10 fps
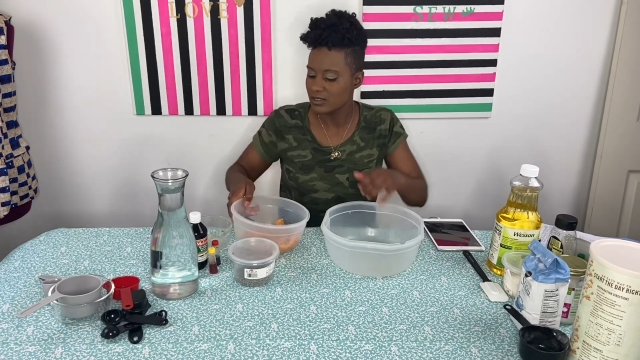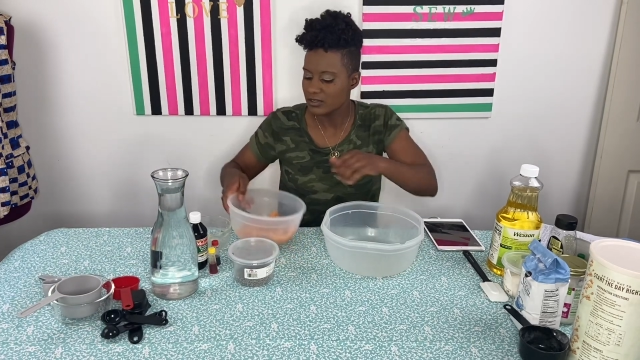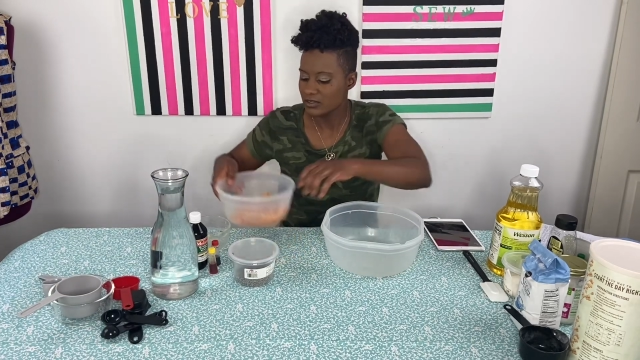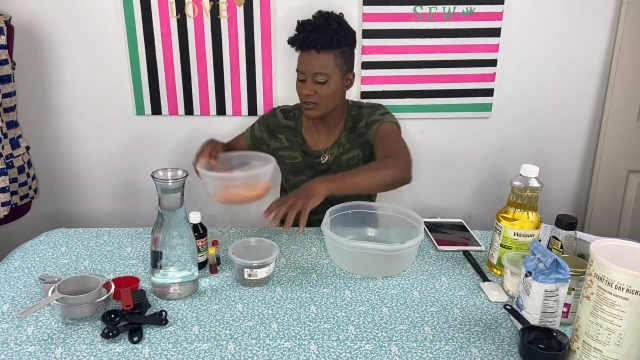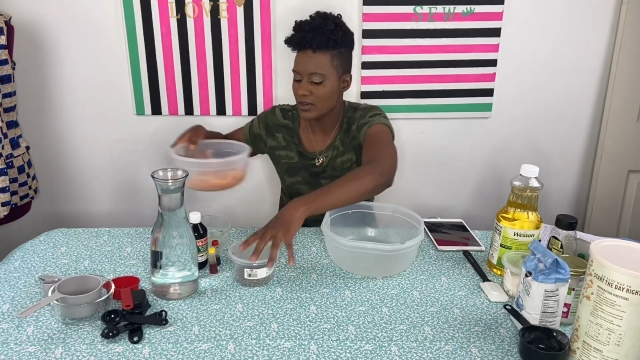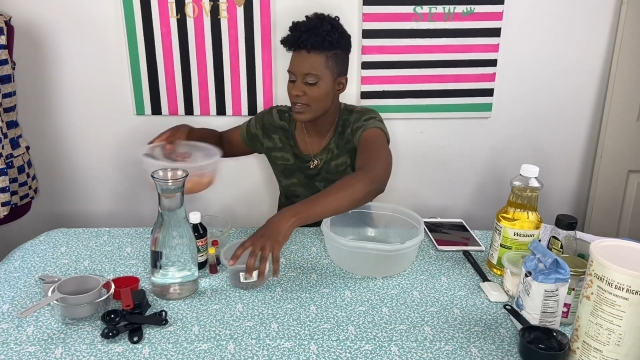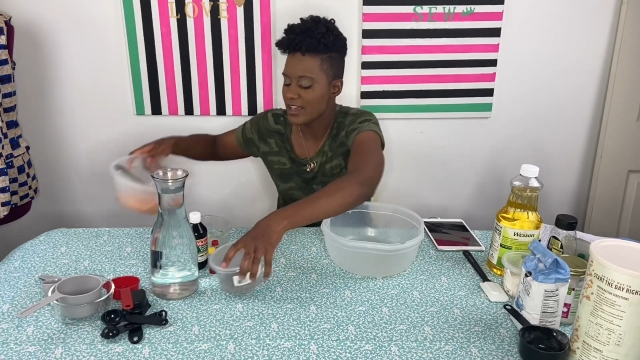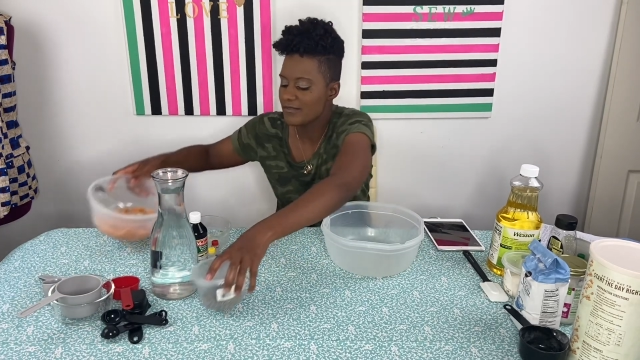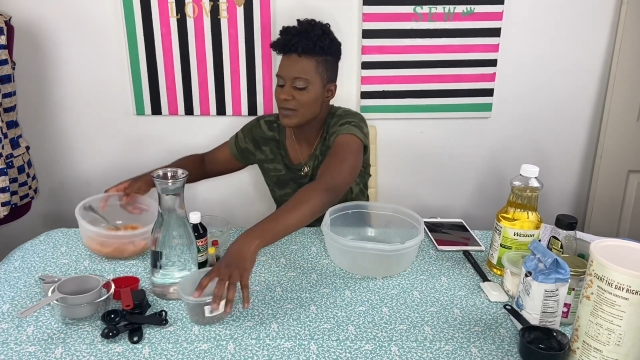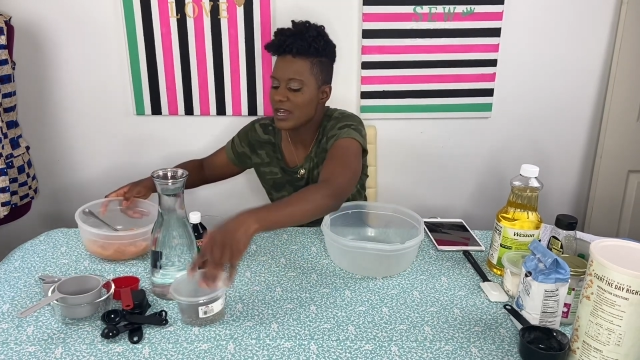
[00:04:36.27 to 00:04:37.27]
So I have
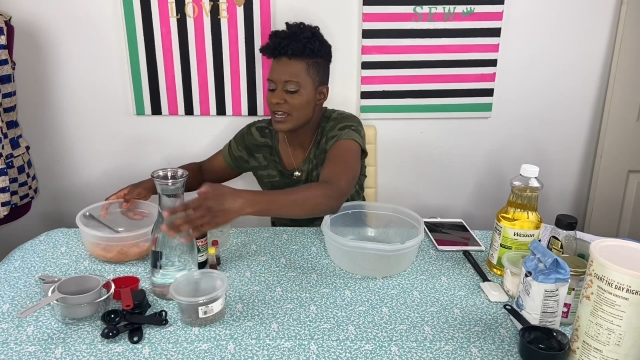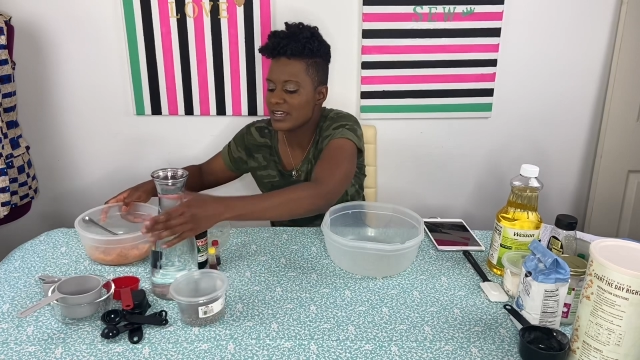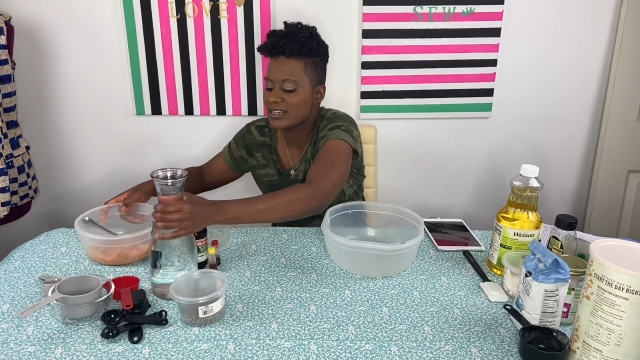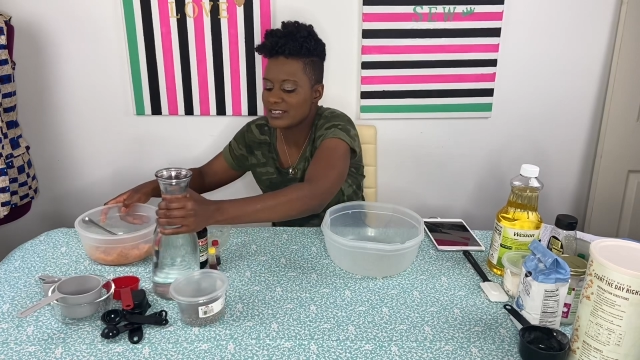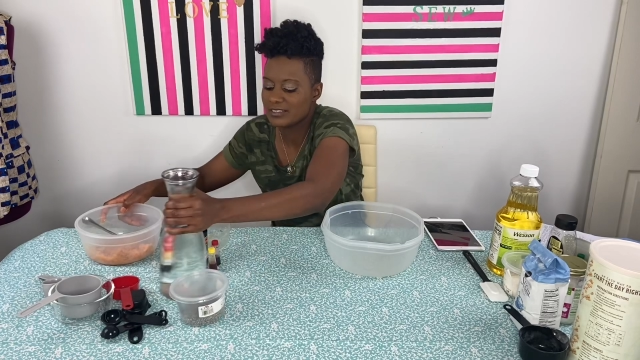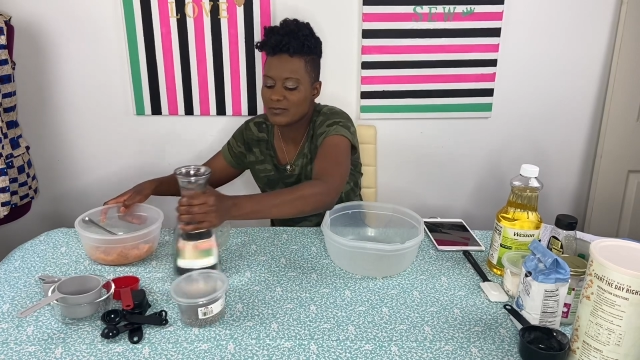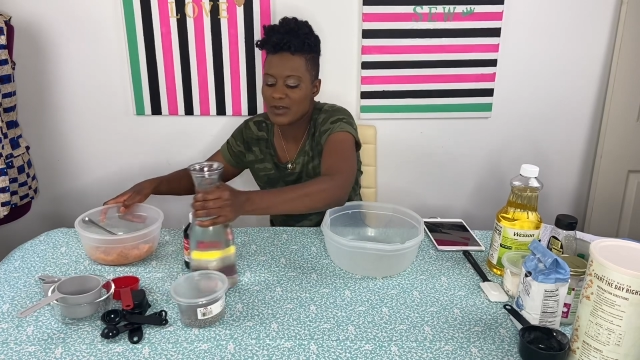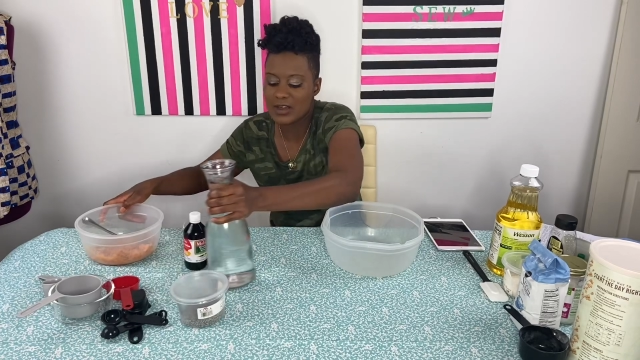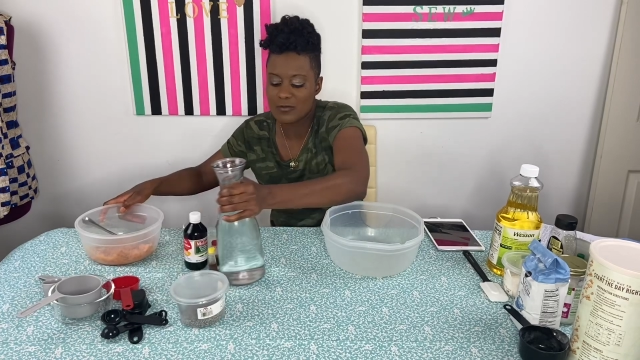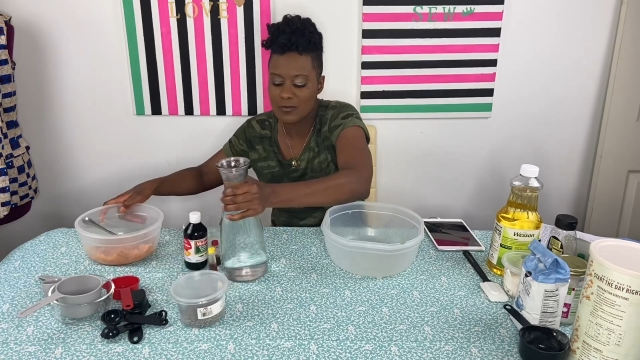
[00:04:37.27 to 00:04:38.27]
my
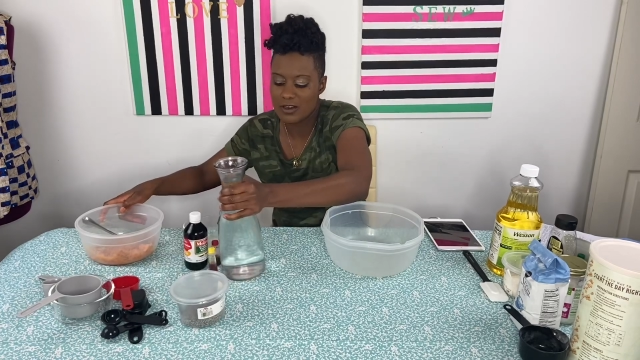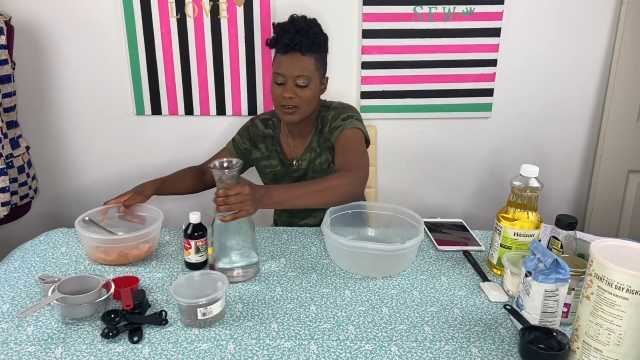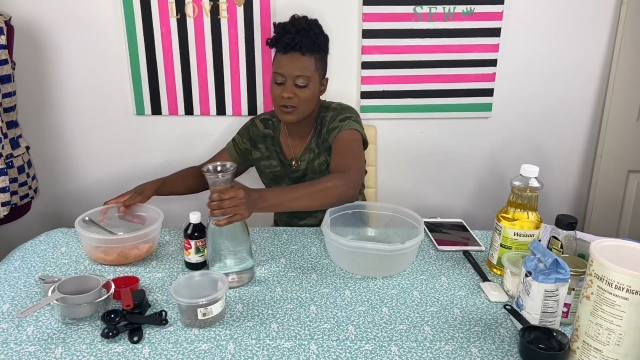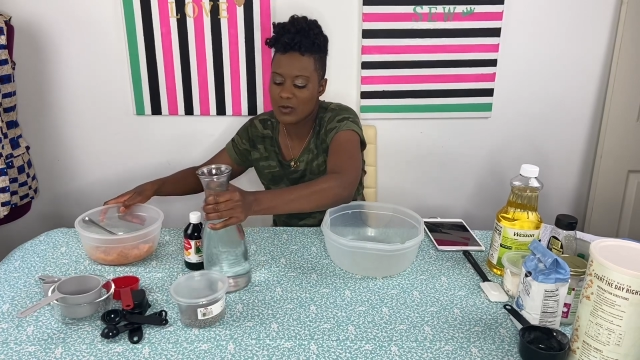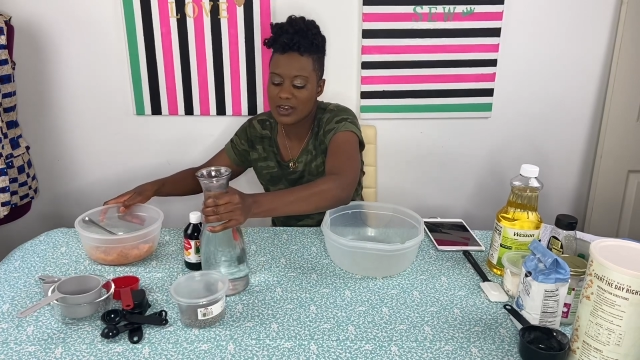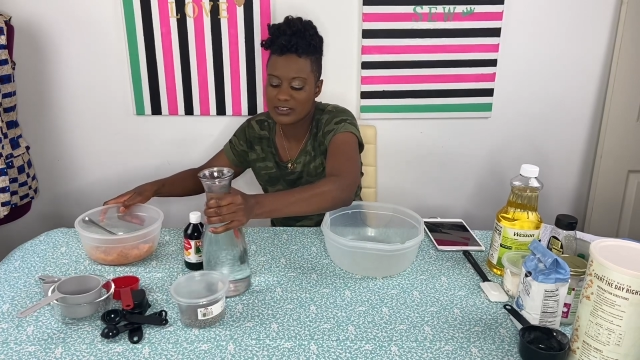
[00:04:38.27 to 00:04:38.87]
water